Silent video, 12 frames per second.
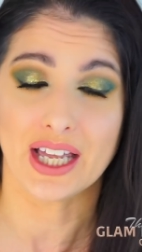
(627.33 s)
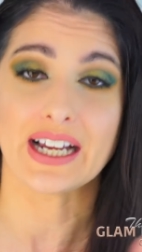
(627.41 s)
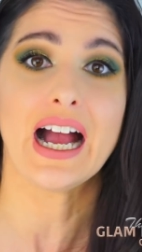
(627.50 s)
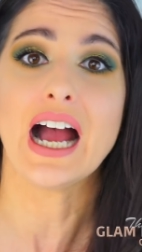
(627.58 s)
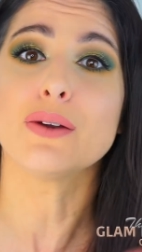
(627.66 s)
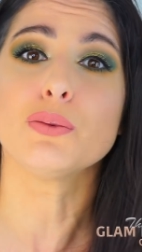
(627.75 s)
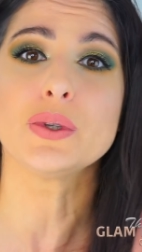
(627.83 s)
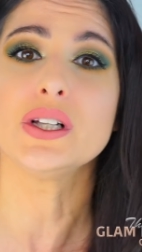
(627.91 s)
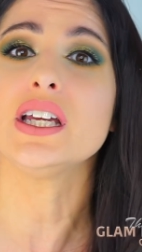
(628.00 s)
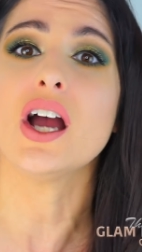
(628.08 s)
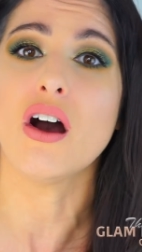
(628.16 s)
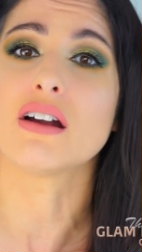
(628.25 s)
Like, I
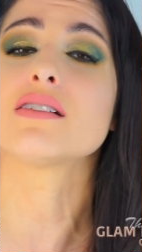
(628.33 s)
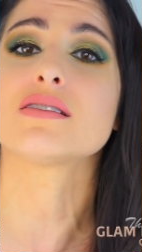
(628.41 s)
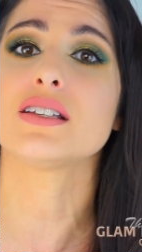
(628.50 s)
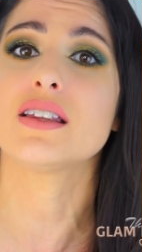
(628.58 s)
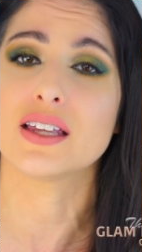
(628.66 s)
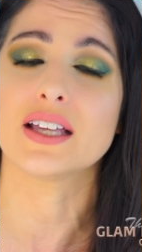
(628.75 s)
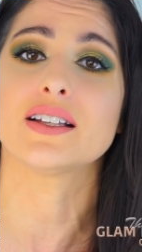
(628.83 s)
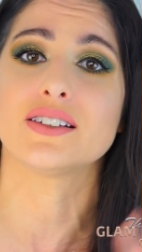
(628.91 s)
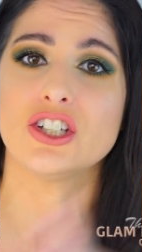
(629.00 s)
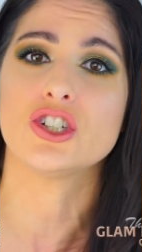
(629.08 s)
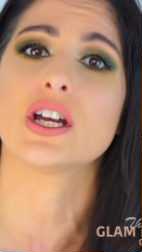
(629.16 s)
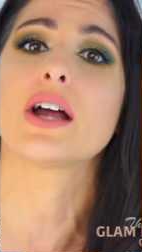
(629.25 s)
really honestly think that
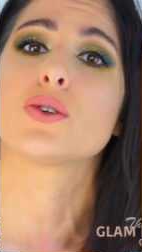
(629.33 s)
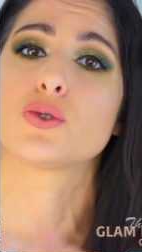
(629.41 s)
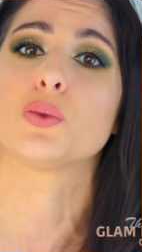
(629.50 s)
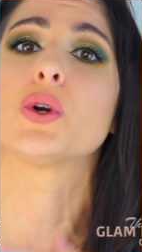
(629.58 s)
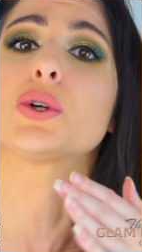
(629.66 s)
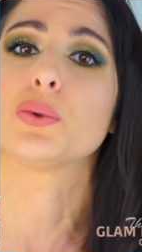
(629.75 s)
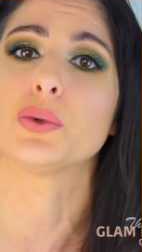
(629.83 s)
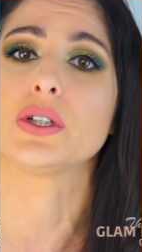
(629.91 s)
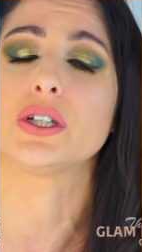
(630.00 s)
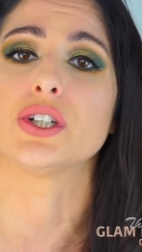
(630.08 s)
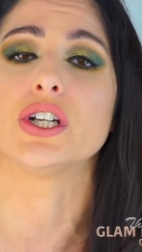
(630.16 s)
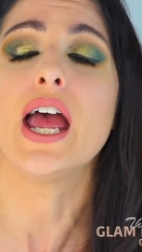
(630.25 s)
these shadows work really
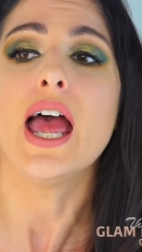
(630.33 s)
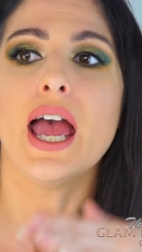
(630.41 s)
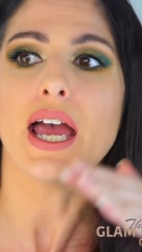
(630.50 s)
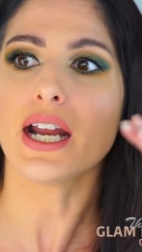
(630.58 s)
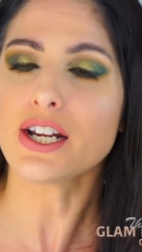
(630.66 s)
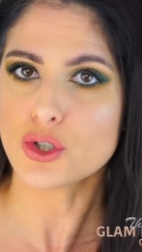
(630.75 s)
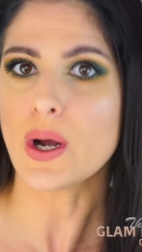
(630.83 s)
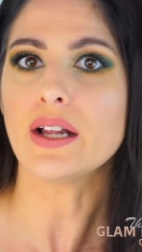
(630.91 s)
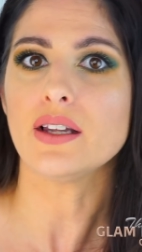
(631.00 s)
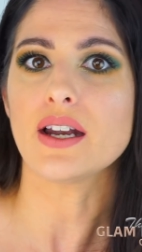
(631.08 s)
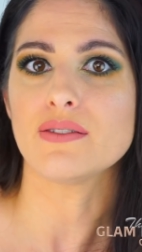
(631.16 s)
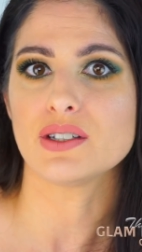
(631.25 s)
good. And I try a
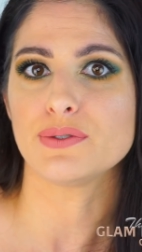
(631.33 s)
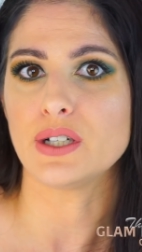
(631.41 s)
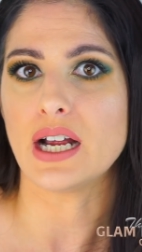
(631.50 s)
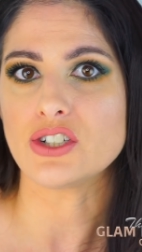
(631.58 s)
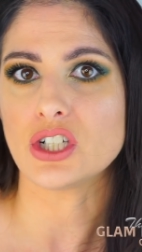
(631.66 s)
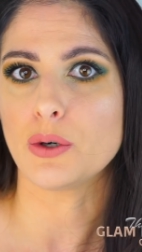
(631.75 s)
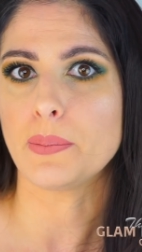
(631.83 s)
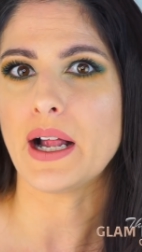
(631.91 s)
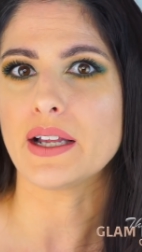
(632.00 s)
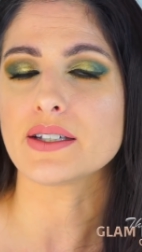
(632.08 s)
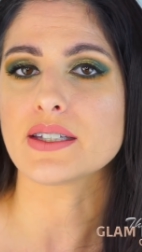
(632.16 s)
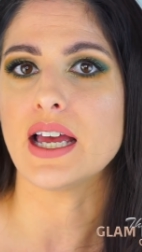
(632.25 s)
lot of different eyeshadow
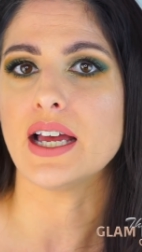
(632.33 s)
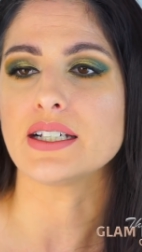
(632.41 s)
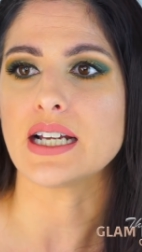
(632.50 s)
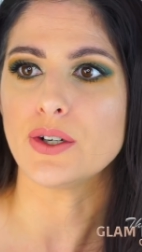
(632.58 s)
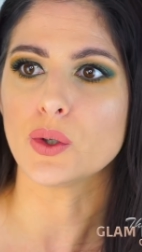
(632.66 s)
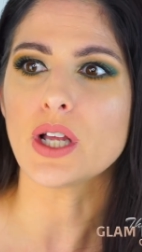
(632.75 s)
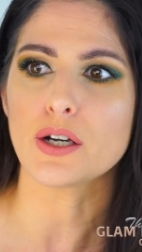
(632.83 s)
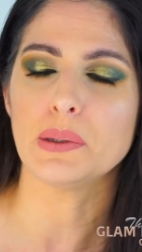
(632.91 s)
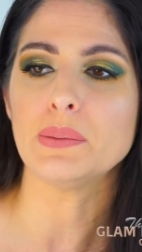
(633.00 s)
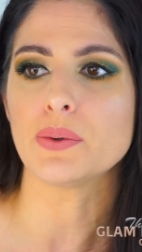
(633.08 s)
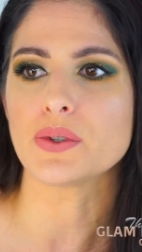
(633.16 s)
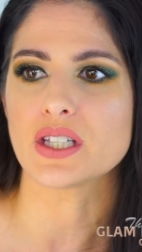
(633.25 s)
palettes, and I know a lot of
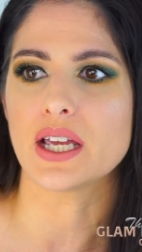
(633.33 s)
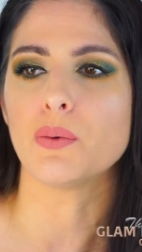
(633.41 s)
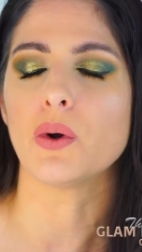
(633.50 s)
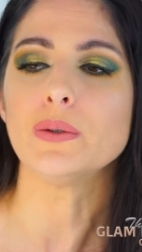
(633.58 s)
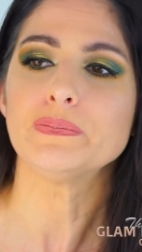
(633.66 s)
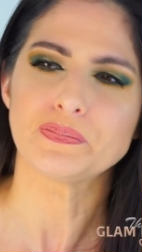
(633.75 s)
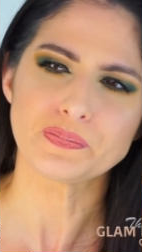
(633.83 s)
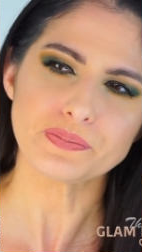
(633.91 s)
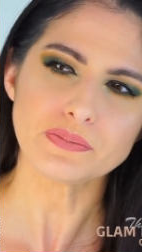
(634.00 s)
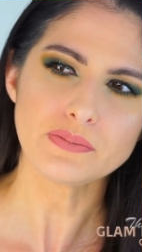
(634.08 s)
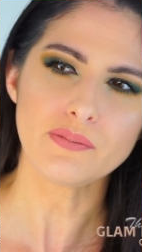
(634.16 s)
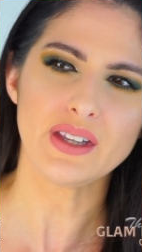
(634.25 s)
people would say, well,
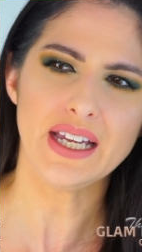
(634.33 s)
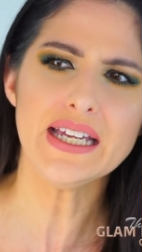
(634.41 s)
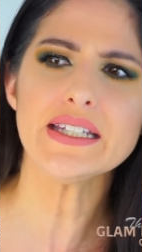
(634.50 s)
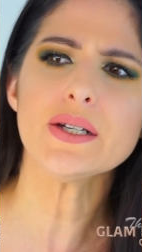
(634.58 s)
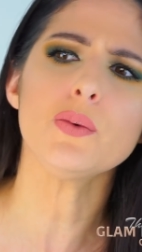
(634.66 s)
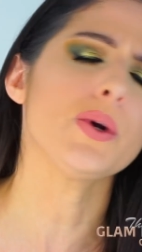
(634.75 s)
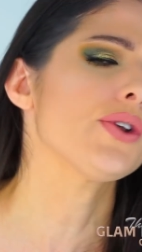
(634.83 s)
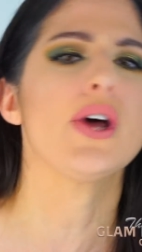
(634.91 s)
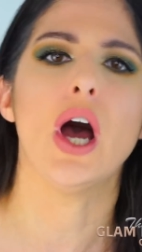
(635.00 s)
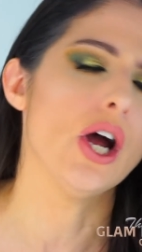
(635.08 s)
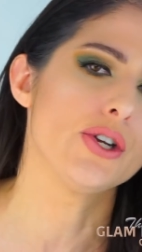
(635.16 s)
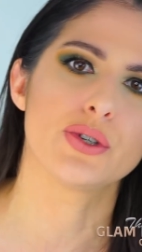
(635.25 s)
is it worth one
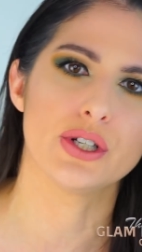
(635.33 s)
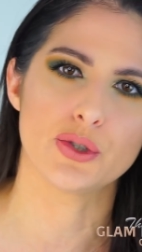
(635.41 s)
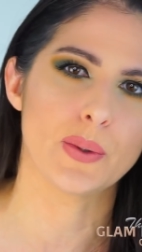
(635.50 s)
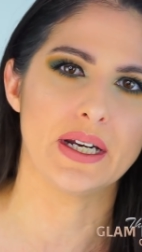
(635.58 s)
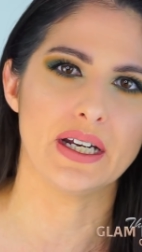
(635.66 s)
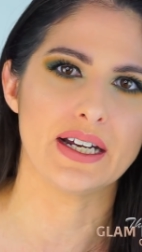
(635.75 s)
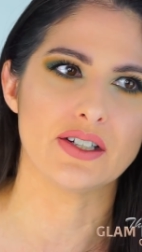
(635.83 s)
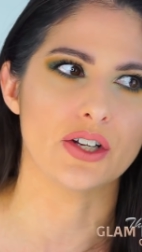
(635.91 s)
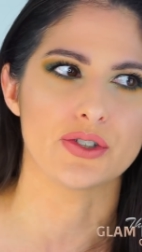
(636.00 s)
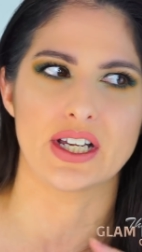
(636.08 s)
hundred twenty-nine dollars?